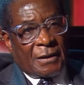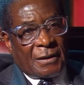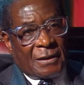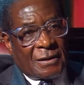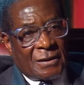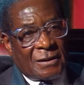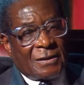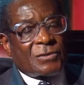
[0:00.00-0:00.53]

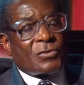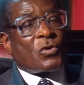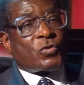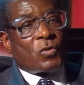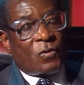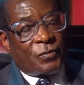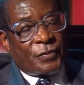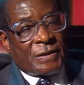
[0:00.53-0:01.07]
is not
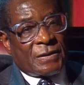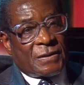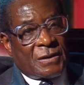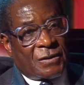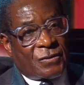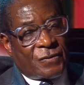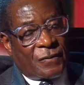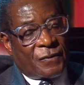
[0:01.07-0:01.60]
always the
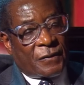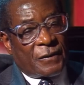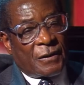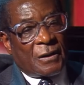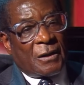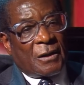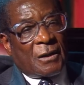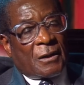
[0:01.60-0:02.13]
truth.
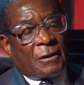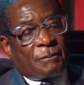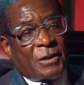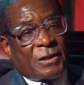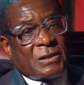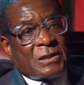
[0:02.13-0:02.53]
But